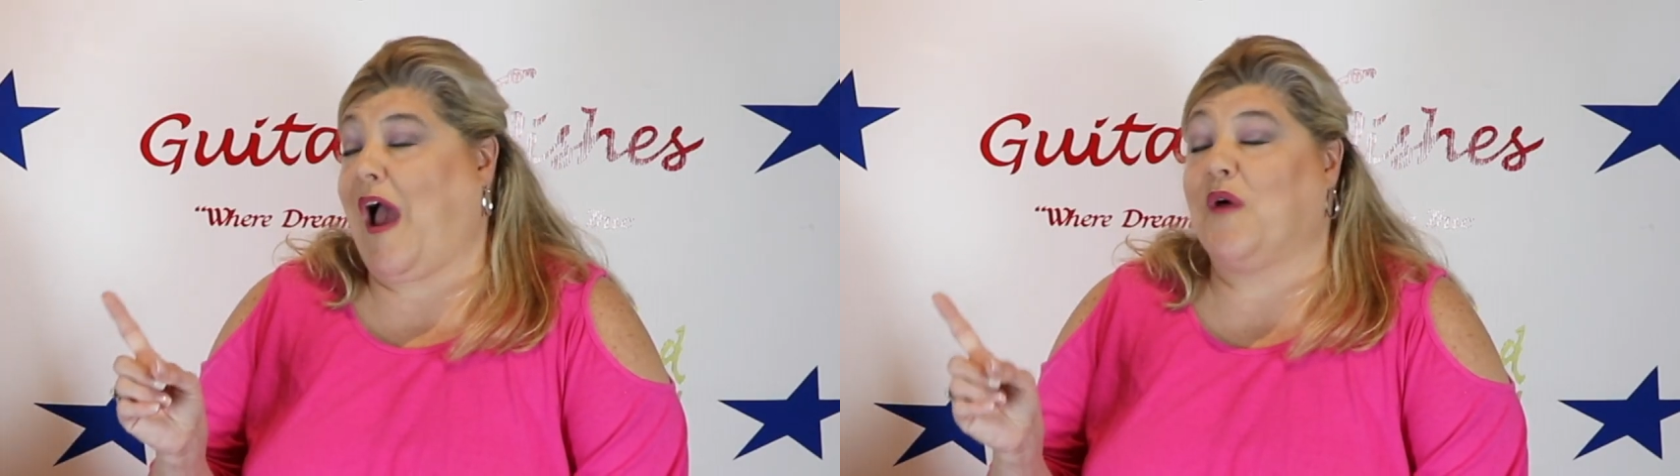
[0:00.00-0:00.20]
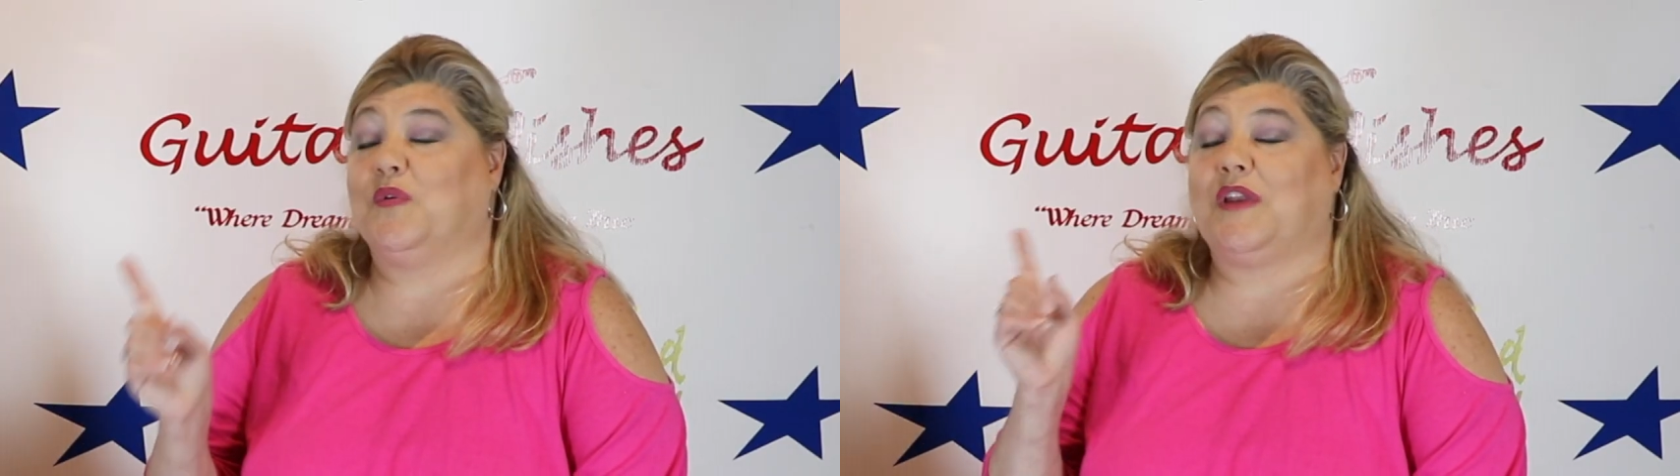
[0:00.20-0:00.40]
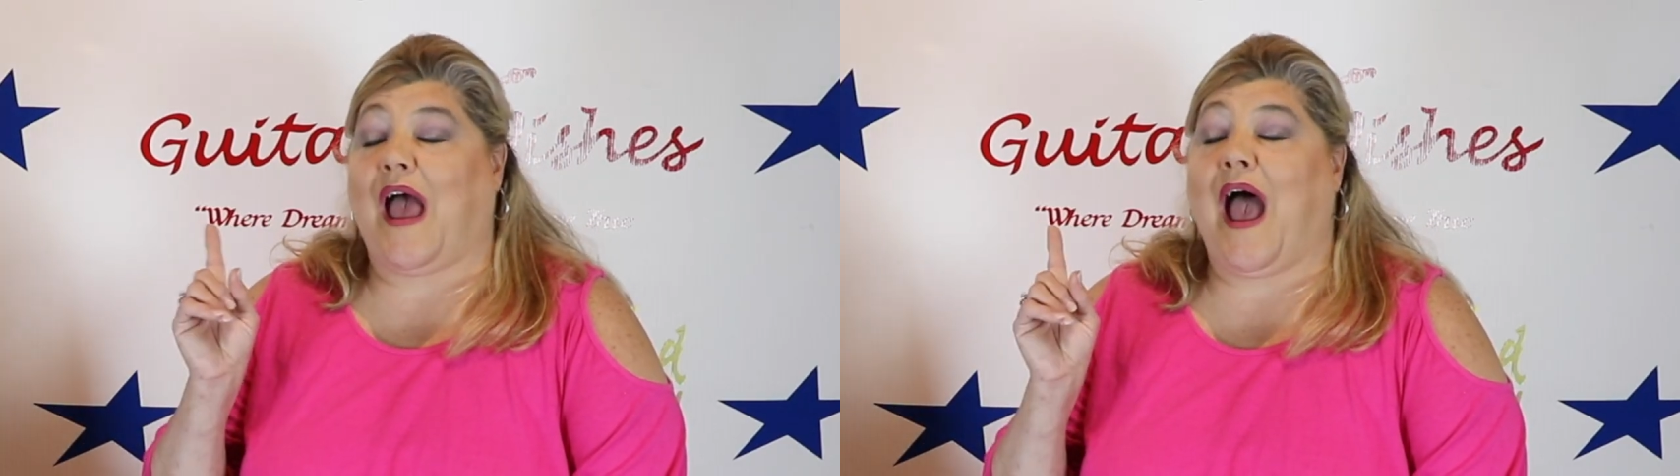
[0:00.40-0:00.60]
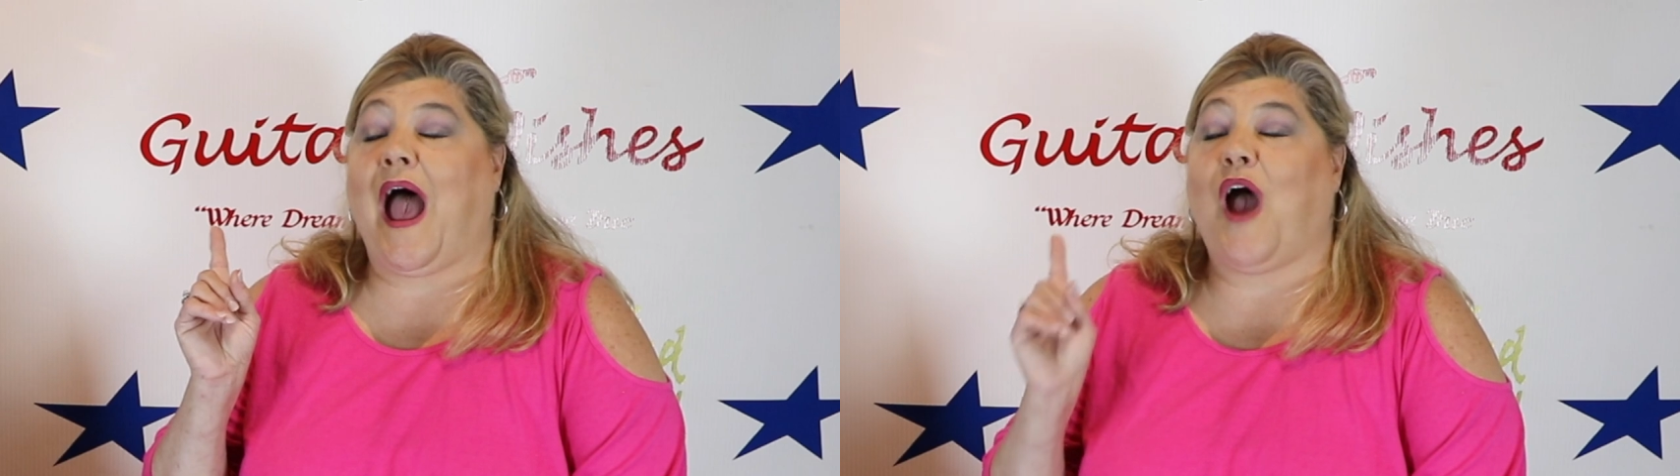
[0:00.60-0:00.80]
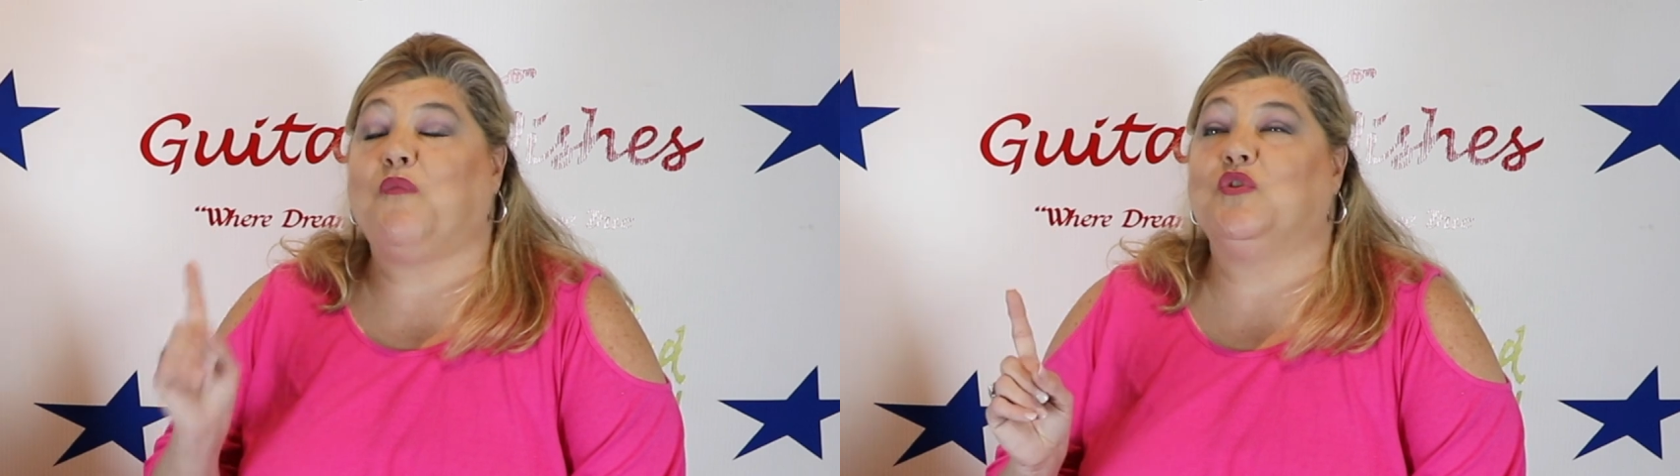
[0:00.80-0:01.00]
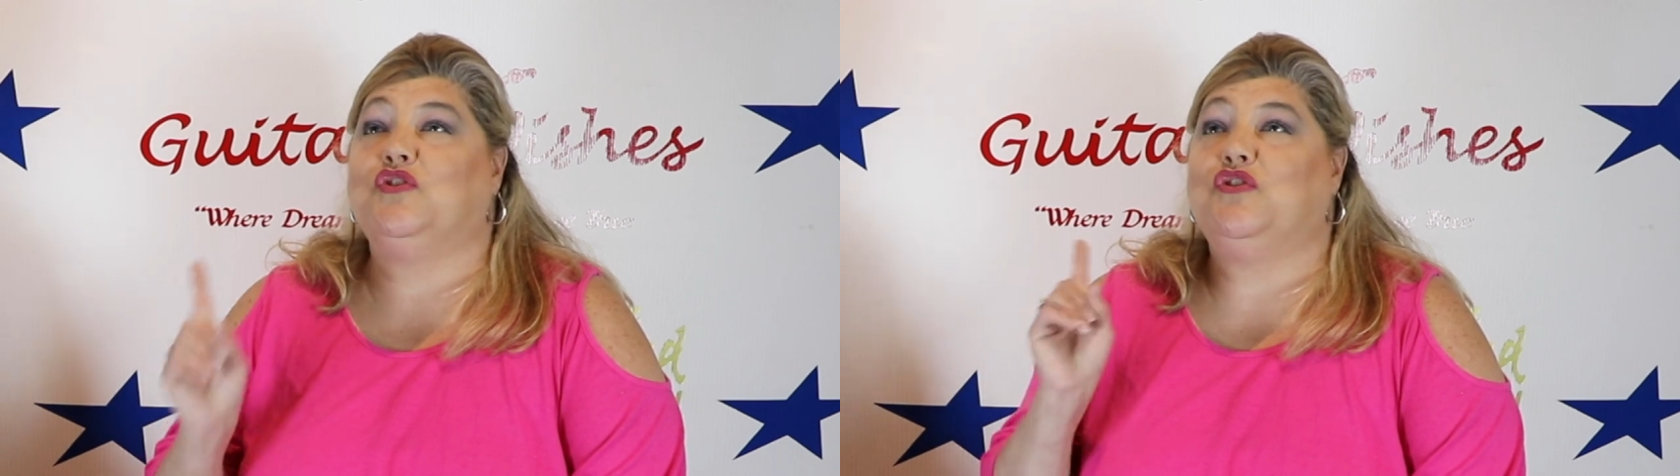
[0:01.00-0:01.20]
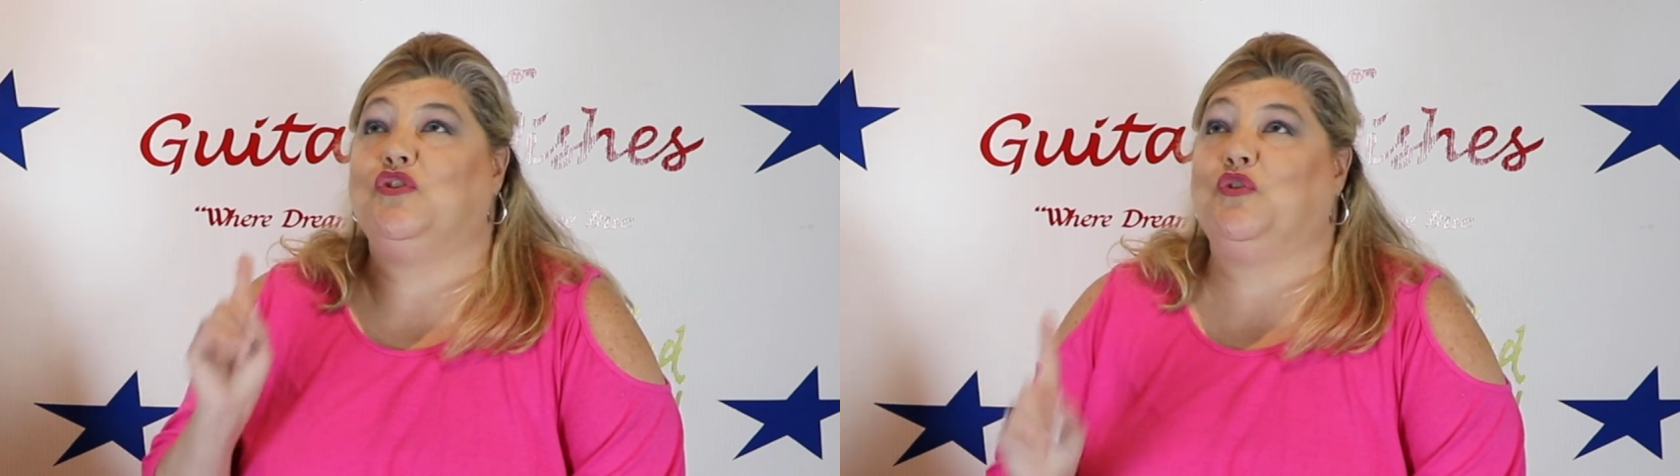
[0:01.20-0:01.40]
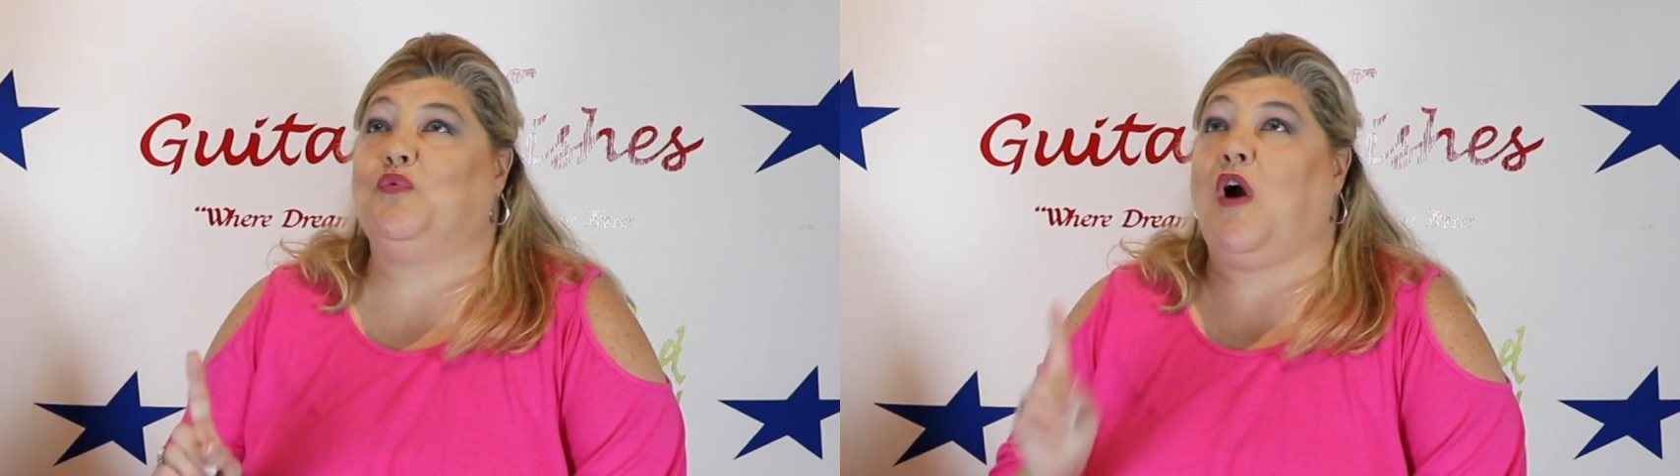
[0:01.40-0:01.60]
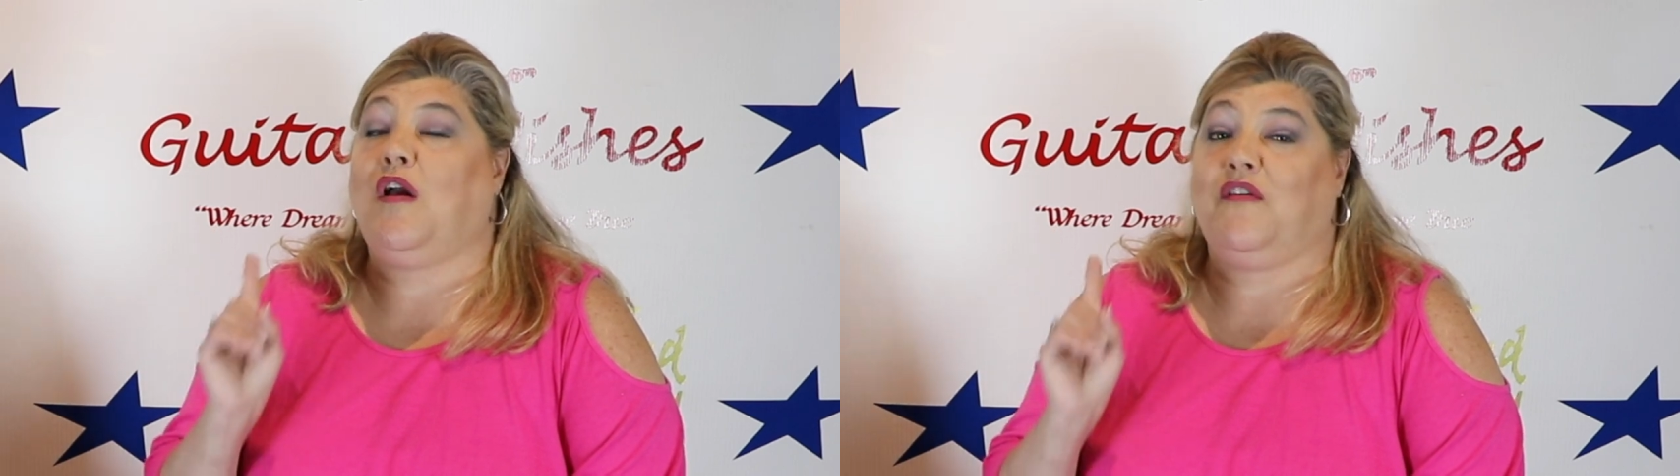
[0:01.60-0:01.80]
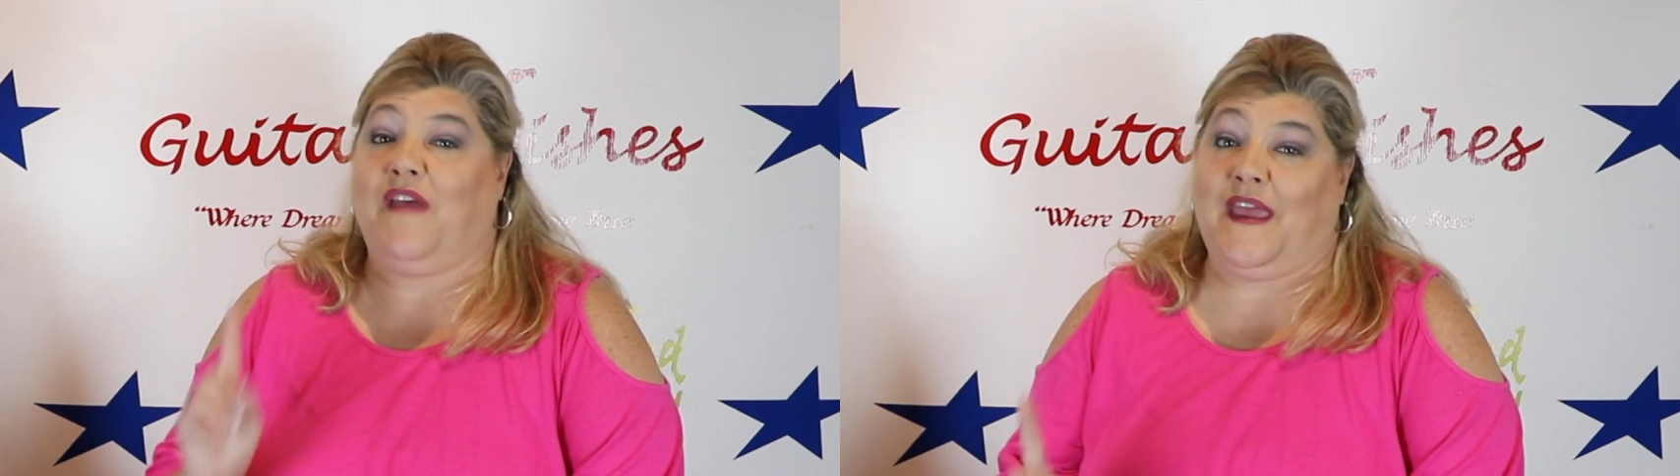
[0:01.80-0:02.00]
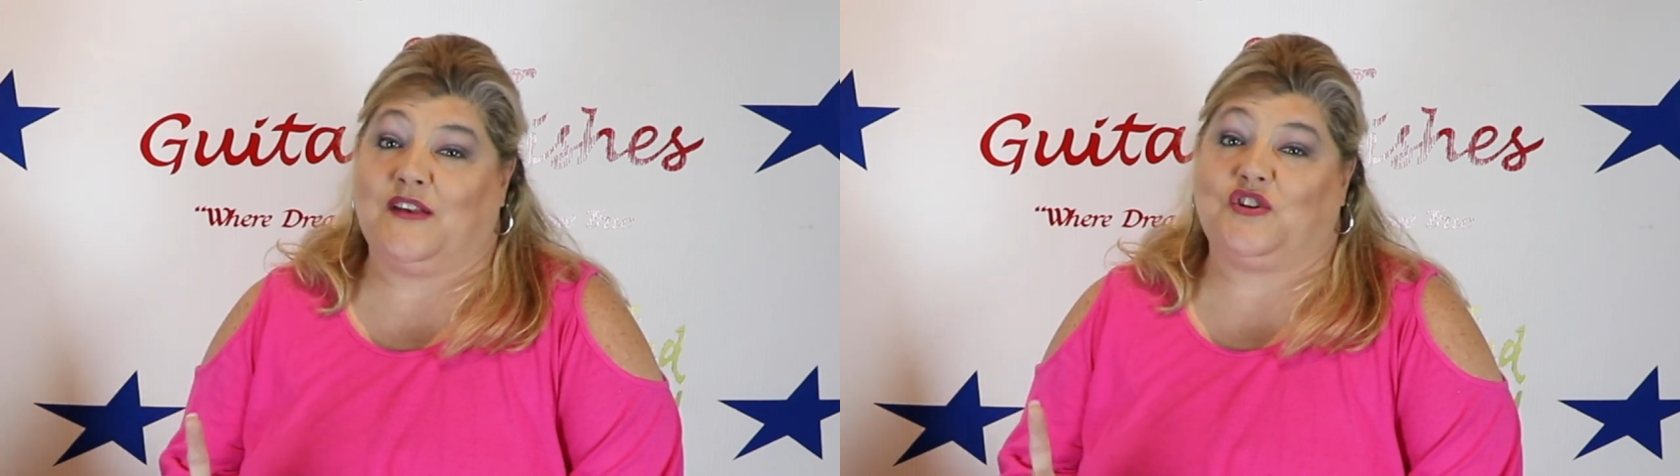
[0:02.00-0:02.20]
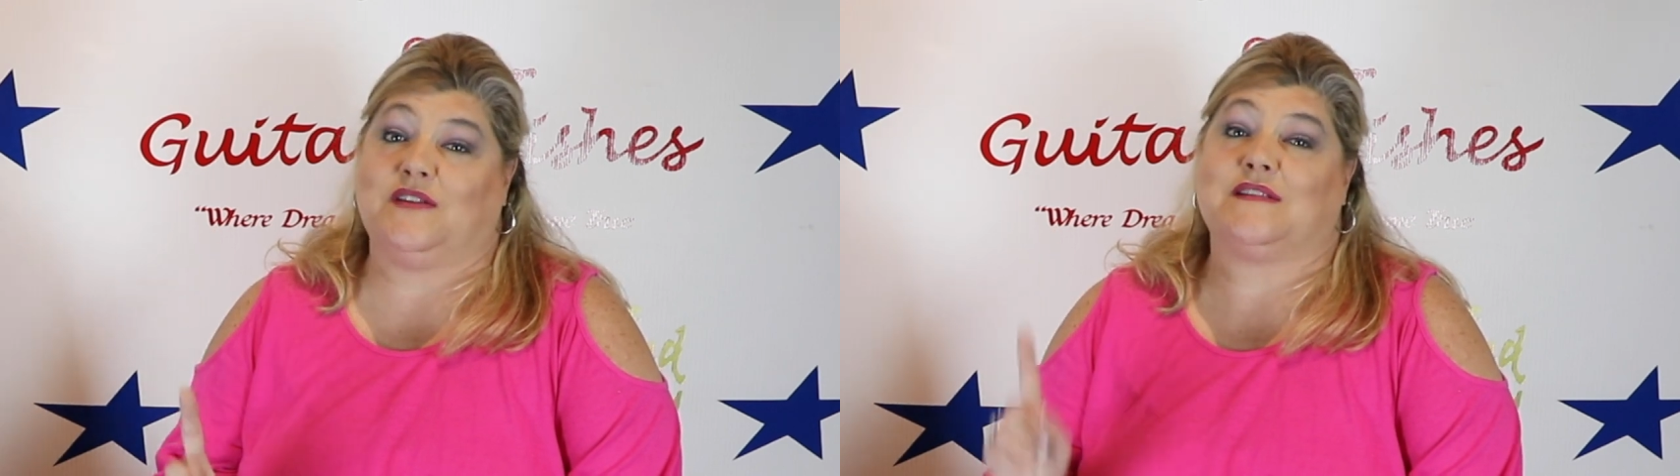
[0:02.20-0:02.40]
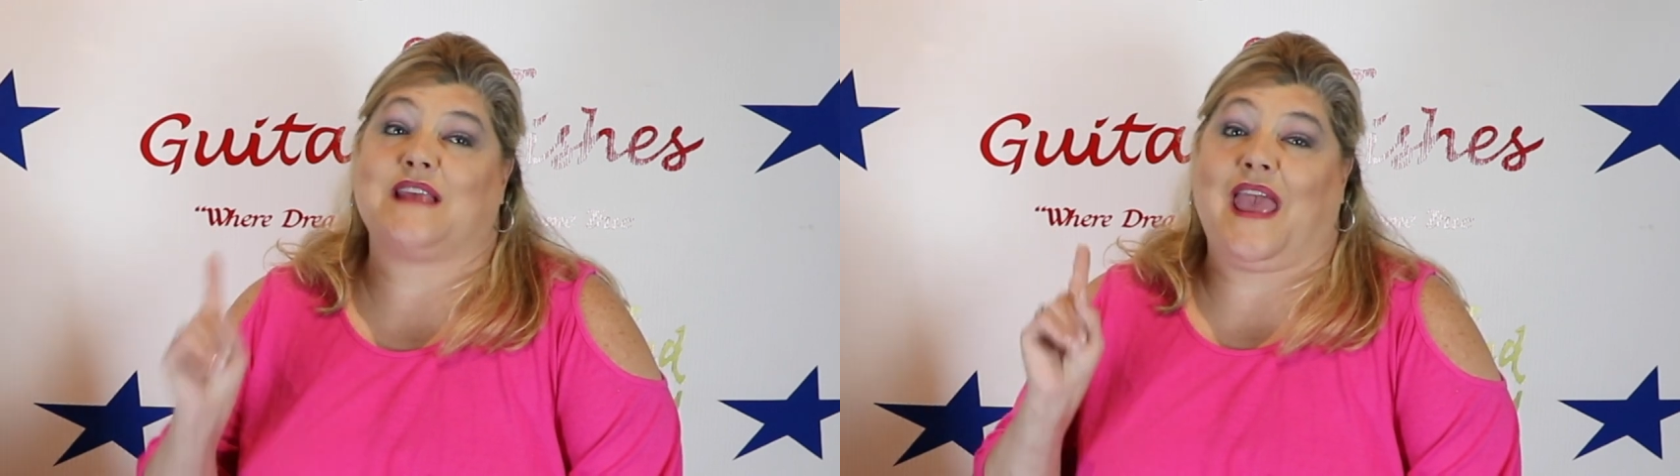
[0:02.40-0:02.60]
I would mm -hmm. I would do Rock of Ages